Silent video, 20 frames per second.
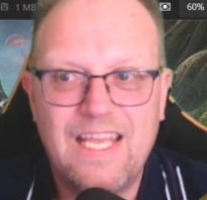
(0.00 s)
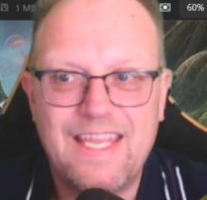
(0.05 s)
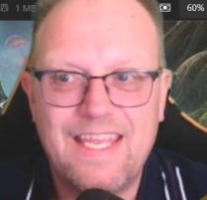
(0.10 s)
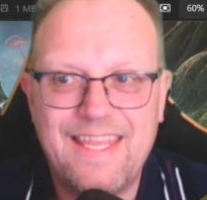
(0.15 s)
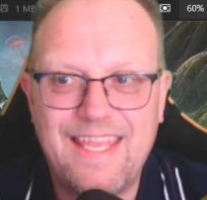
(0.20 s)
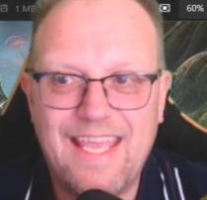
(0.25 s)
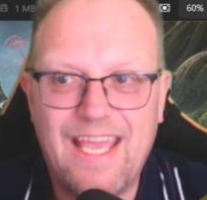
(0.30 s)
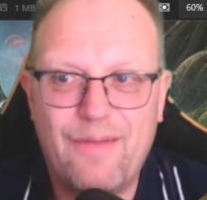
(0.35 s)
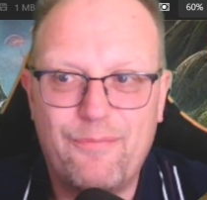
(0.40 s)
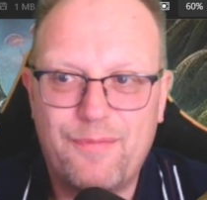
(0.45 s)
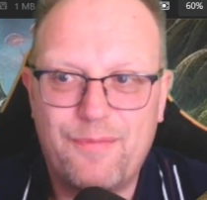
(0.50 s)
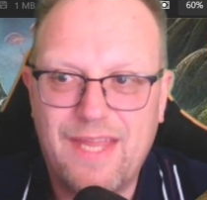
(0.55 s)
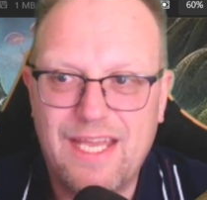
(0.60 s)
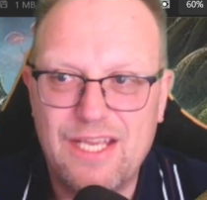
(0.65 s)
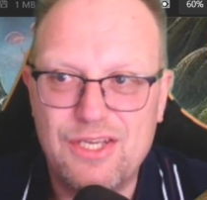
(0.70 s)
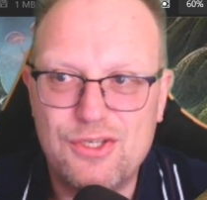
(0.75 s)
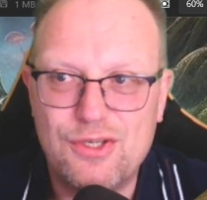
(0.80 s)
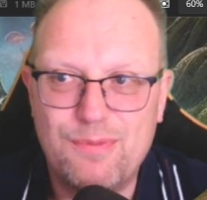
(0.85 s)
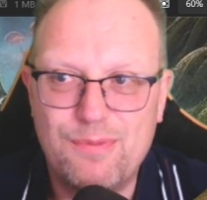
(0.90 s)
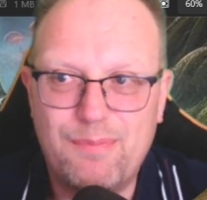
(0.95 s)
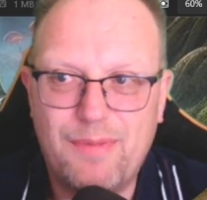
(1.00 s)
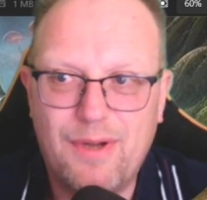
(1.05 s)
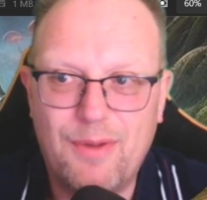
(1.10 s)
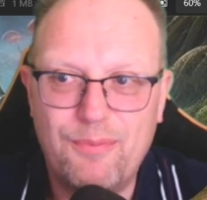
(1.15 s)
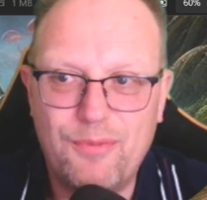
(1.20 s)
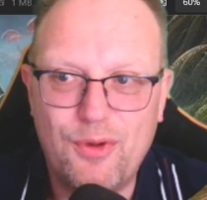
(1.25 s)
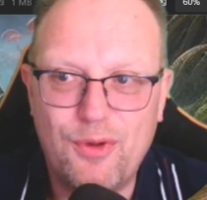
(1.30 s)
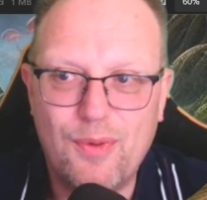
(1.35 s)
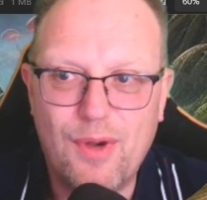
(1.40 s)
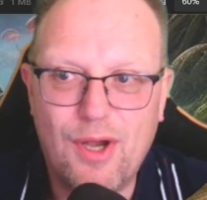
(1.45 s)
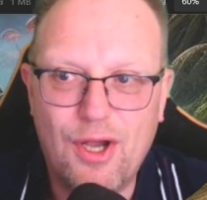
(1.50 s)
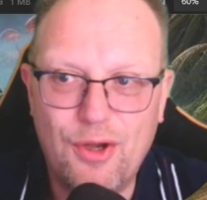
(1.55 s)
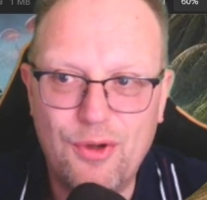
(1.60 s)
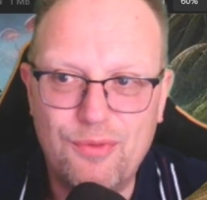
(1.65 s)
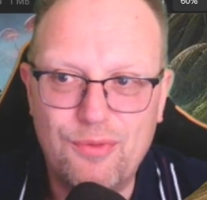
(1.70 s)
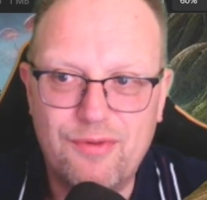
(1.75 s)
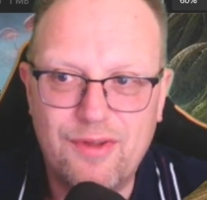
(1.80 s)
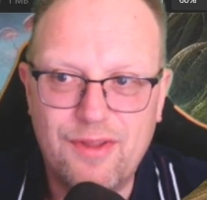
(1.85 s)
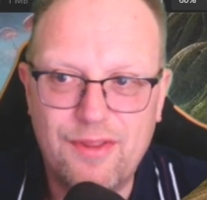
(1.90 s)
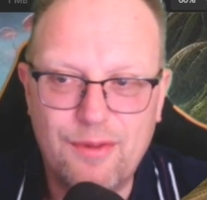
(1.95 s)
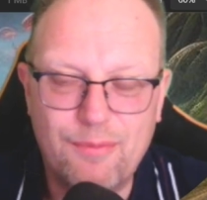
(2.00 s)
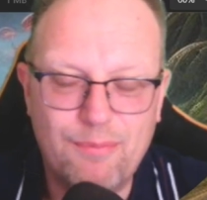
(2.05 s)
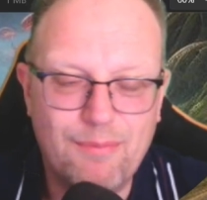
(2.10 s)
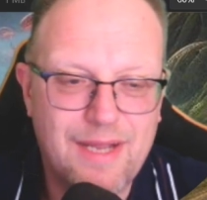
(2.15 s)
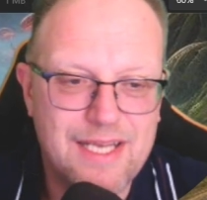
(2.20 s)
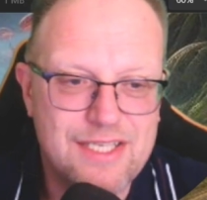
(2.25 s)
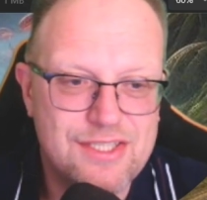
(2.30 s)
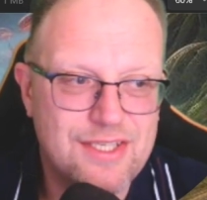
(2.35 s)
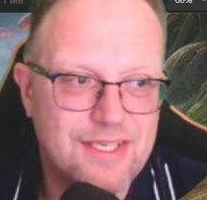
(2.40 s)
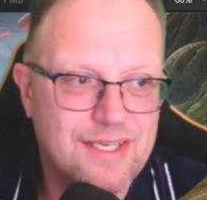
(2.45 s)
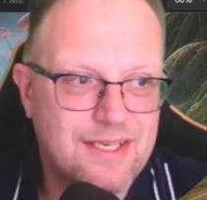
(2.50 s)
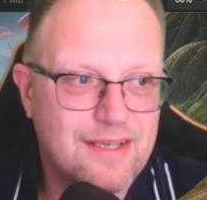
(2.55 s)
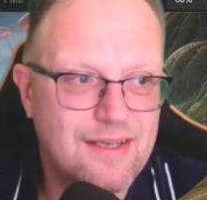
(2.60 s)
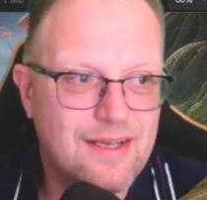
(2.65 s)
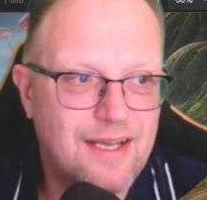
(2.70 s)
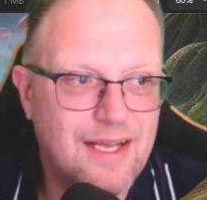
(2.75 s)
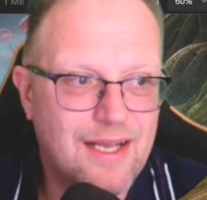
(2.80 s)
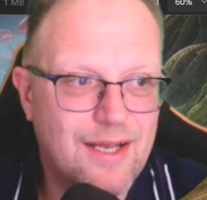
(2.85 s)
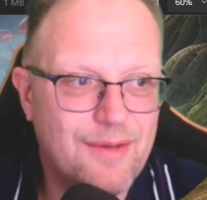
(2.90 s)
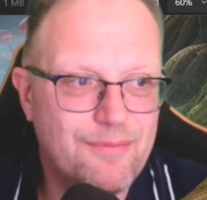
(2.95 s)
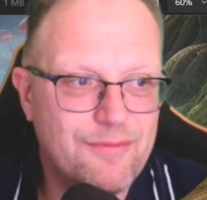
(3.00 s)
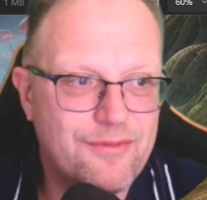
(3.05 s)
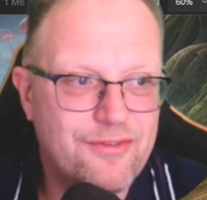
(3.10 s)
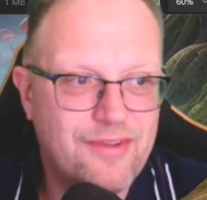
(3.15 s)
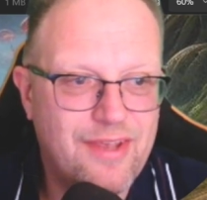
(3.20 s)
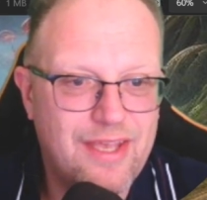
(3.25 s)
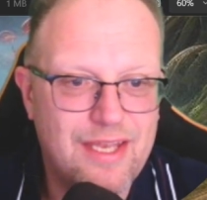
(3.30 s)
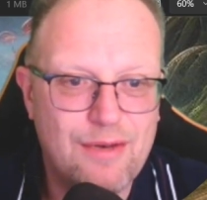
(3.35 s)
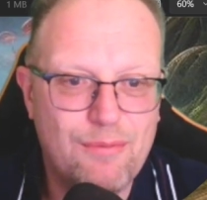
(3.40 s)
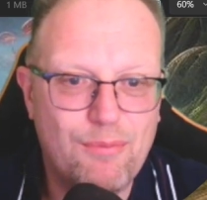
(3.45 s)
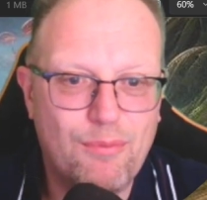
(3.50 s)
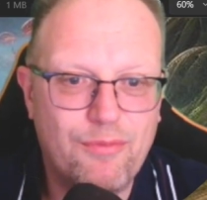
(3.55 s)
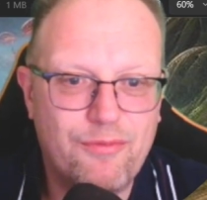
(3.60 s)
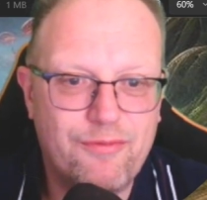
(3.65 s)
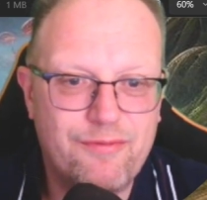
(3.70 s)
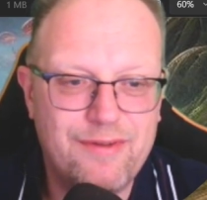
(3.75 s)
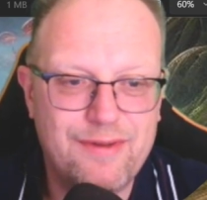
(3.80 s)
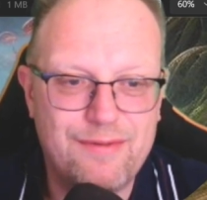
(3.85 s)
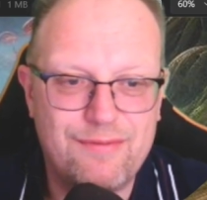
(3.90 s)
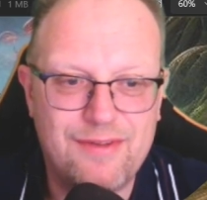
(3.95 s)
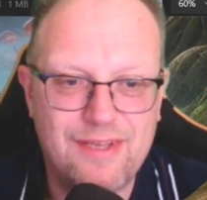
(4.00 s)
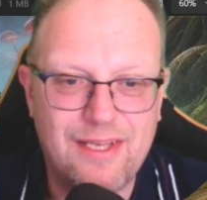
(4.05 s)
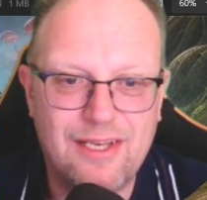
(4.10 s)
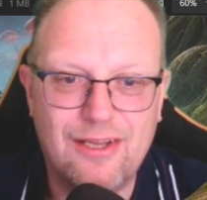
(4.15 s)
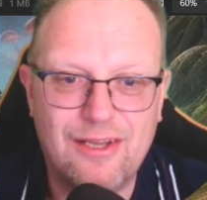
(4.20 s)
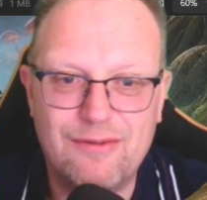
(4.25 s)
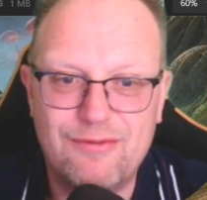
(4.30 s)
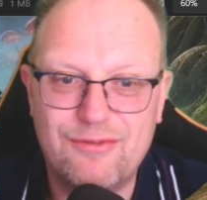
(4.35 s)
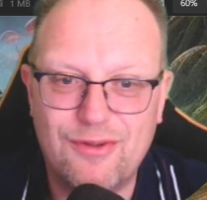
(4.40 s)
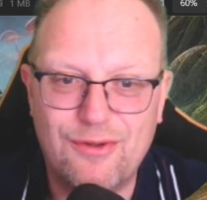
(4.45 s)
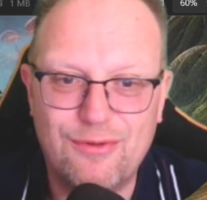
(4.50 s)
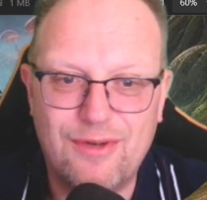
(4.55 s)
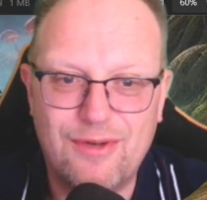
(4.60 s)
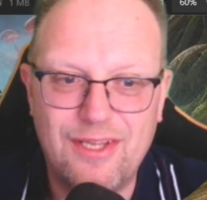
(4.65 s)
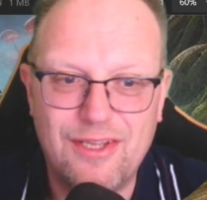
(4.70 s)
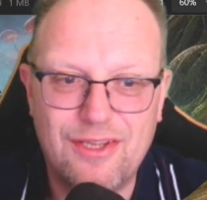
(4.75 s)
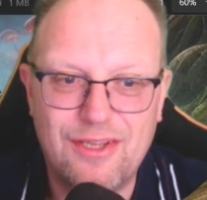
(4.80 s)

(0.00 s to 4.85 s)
Yeah, that should pump you over the magic 10 and 50 life total in